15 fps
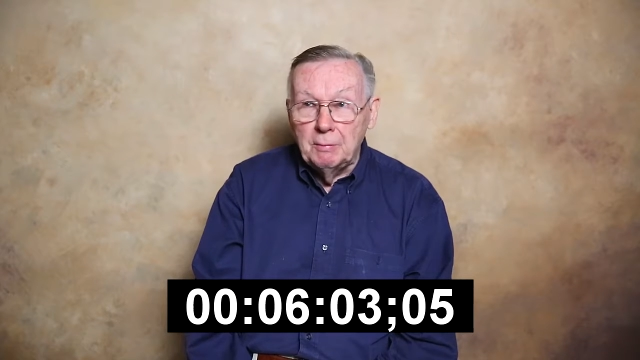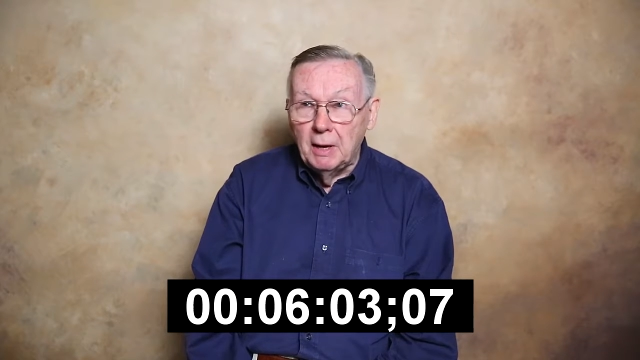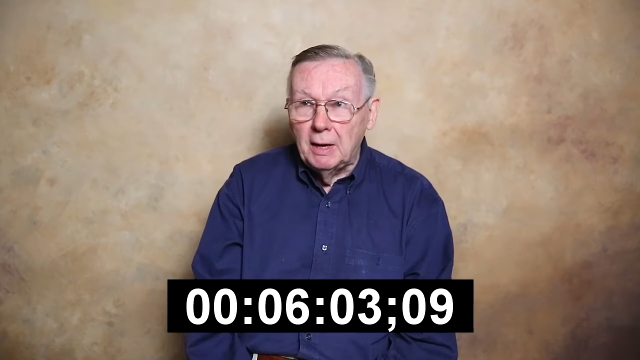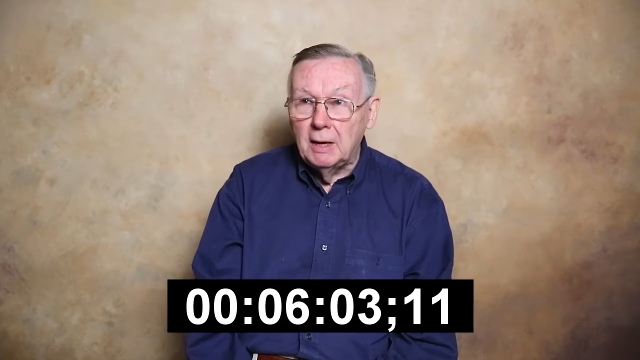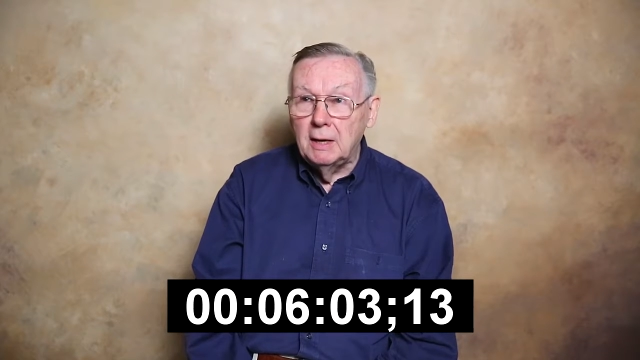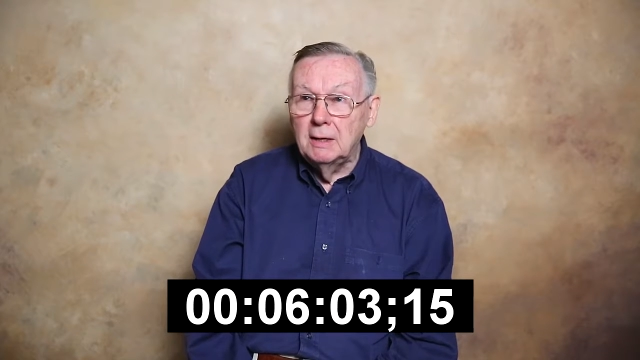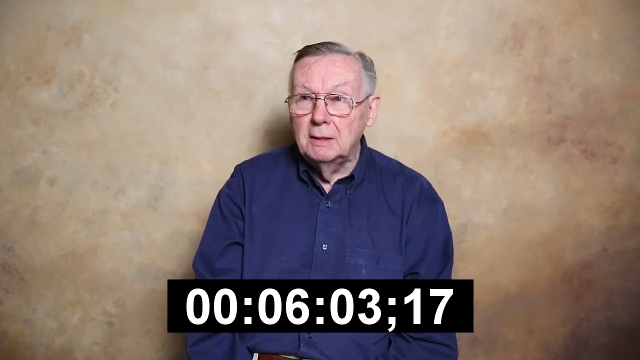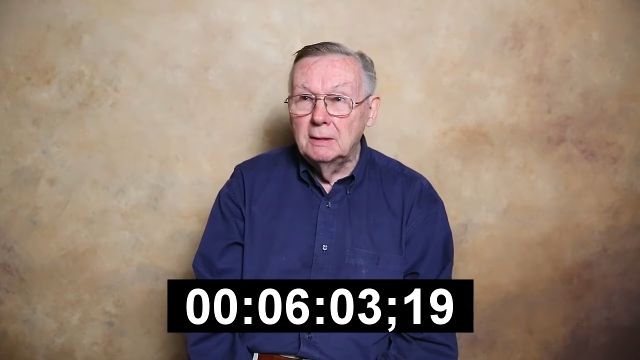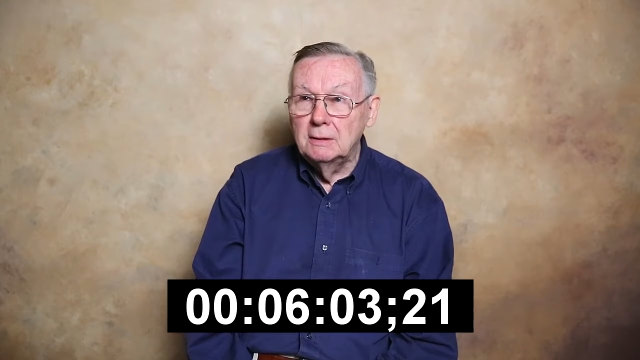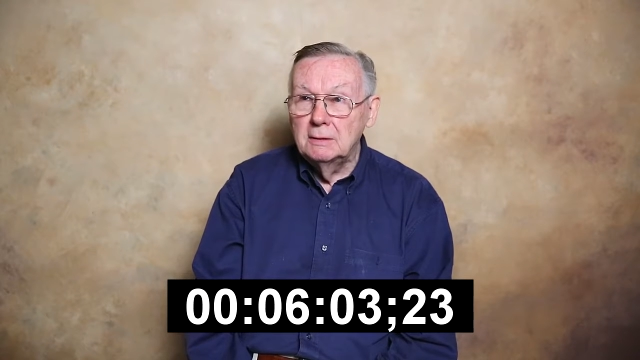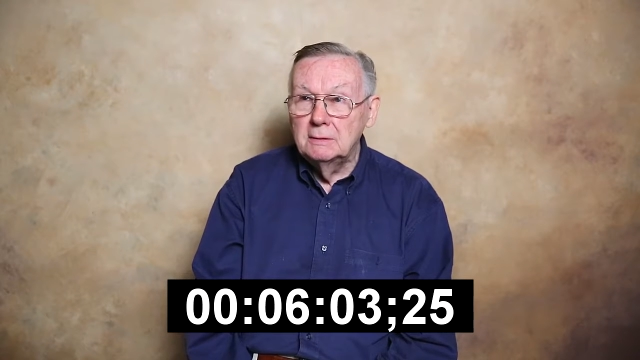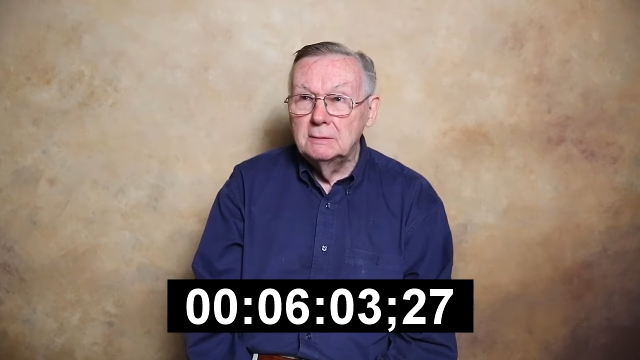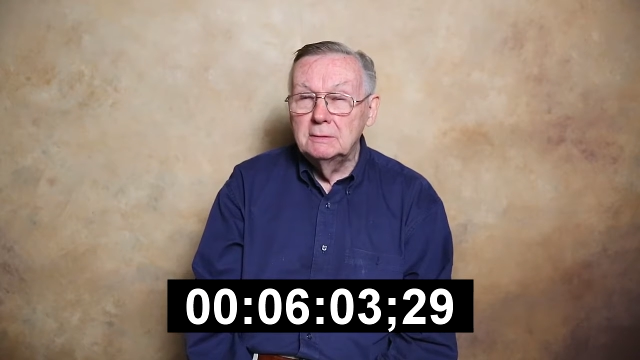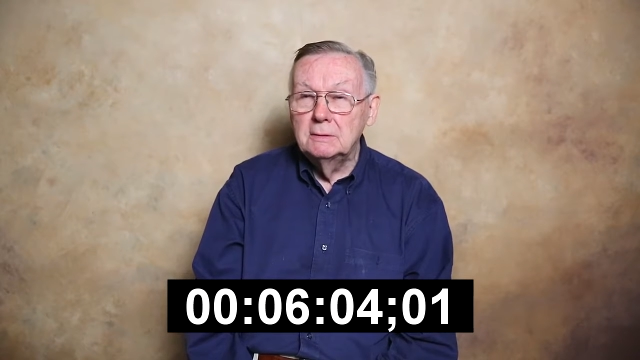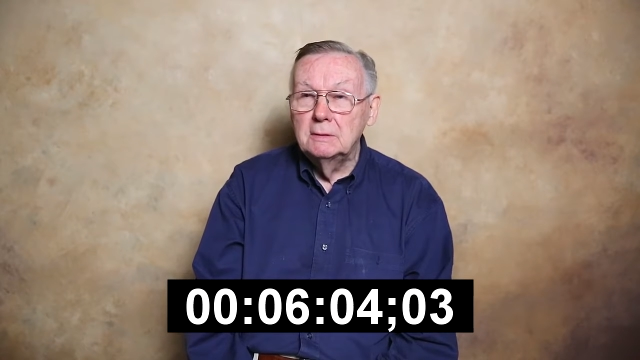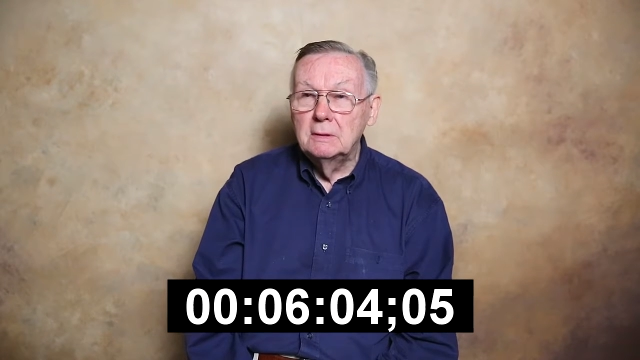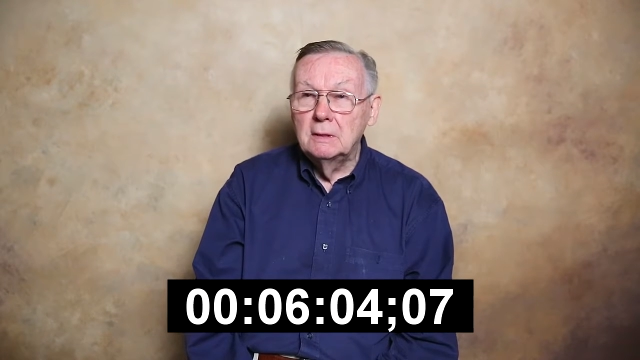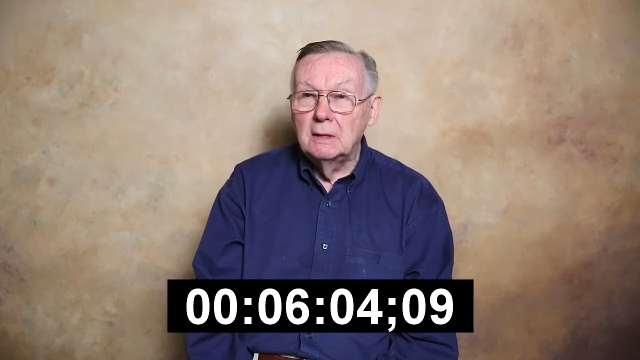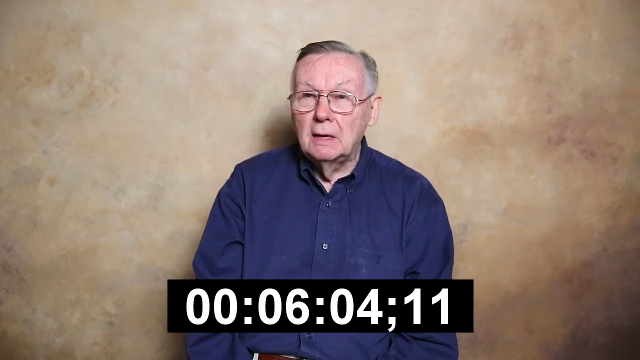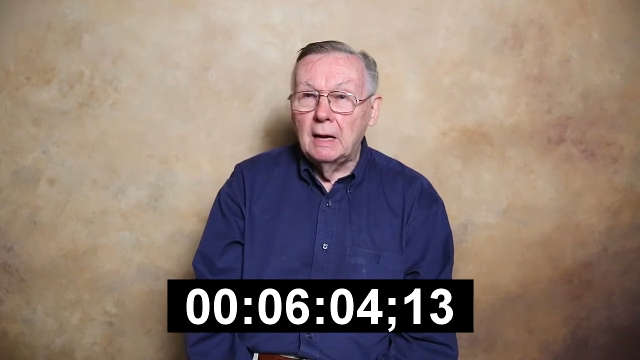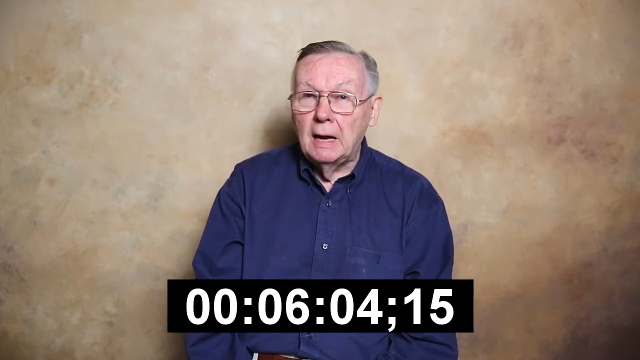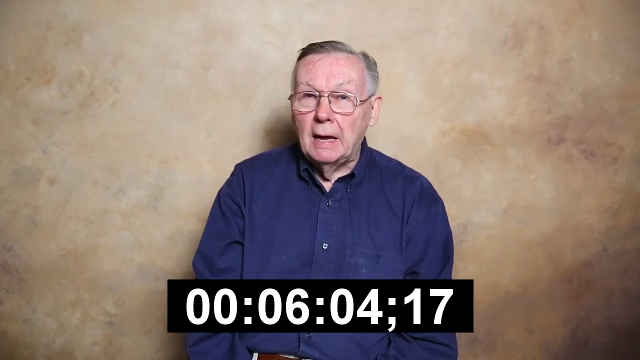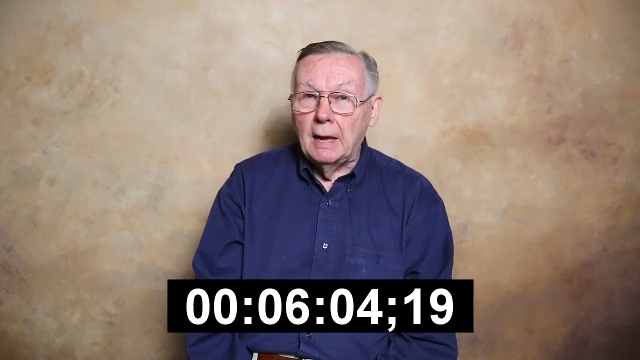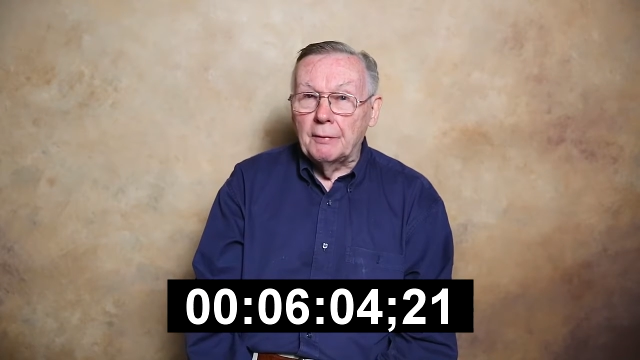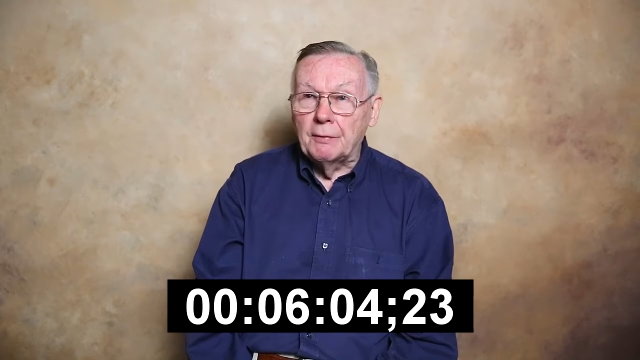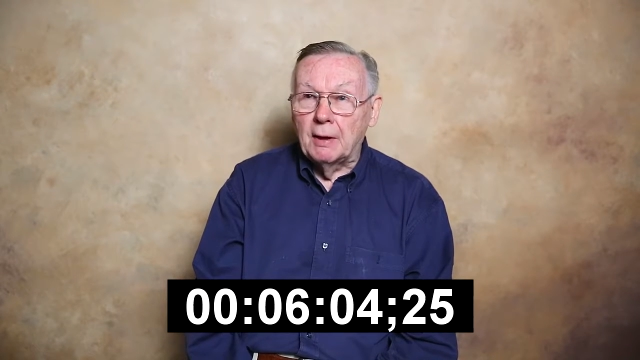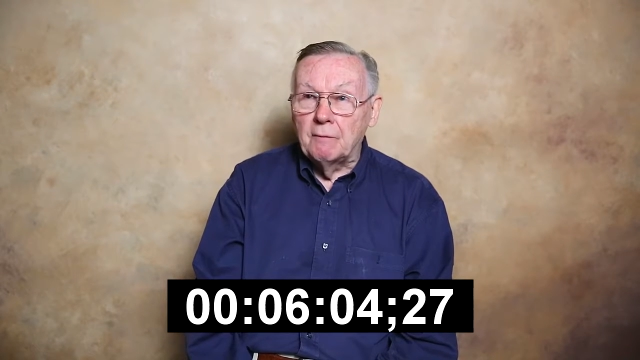many. And